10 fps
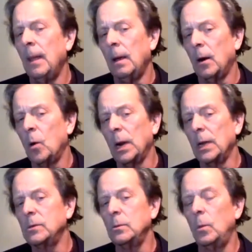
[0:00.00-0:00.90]

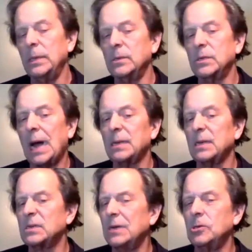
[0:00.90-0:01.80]
according to Wynn Scott, the
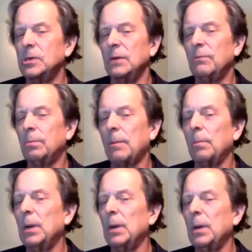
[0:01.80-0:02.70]
station chief,
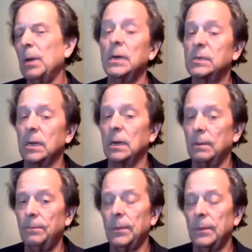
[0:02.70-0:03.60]
probably a
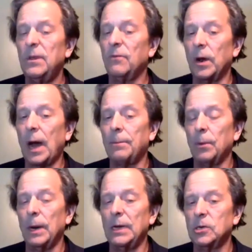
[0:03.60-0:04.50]
dozen different
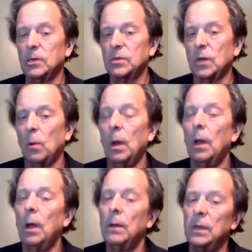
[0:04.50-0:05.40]
operations. So
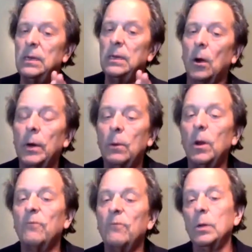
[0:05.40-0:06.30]
the DRE
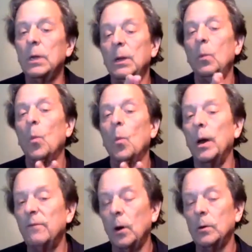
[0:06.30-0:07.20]
would have only been one
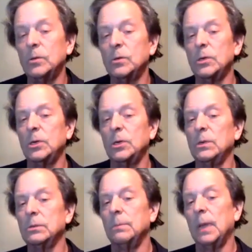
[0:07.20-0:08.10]
of those in which he
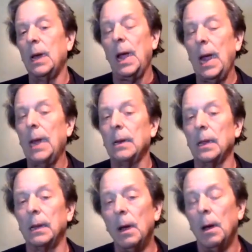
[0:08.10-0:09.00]
was
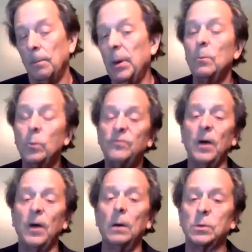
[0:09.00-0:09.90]
handling. But
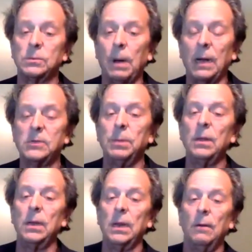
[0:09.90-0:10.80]
Phillips'
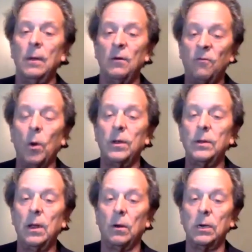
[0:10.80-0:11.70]
responsibility for the
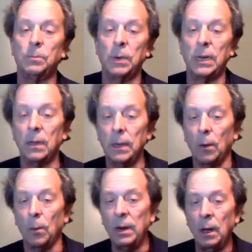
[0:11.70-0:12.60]
DRE is pretty
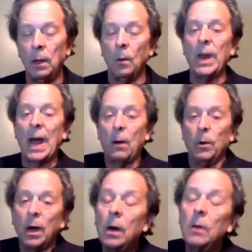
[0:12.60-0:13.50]
clear. When
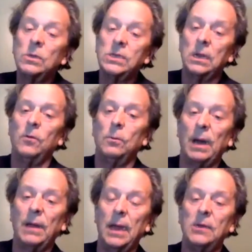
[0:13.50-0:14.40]
Howard Hunt was interviewed
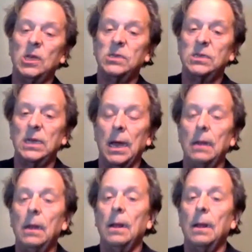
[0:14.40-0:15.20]
by the HSCA